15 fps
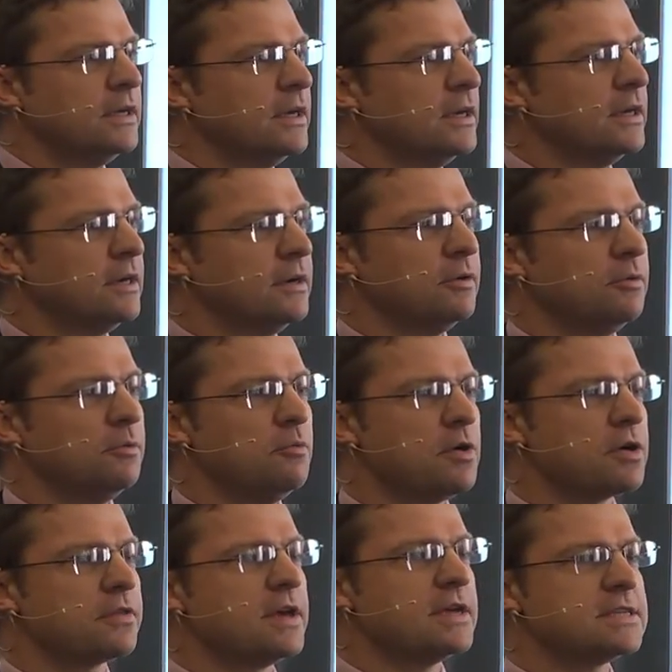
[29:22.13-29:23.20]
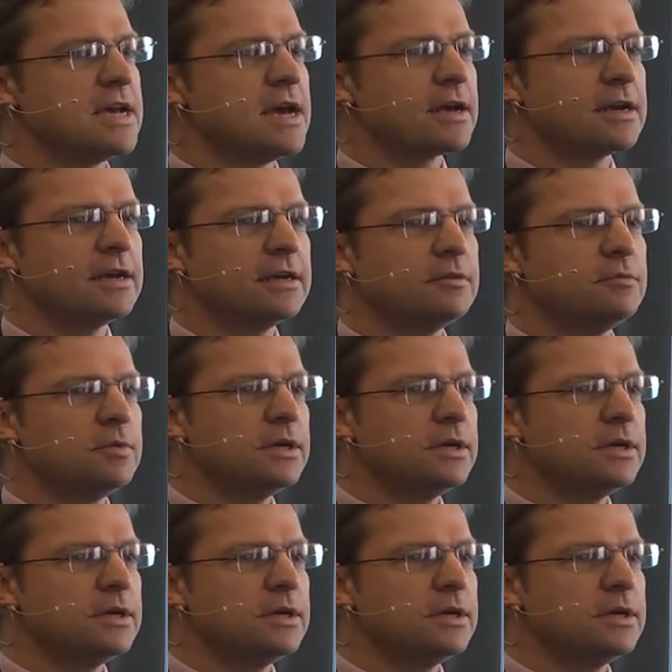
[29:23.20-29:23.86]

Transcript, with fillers: Uh, what are they tackling?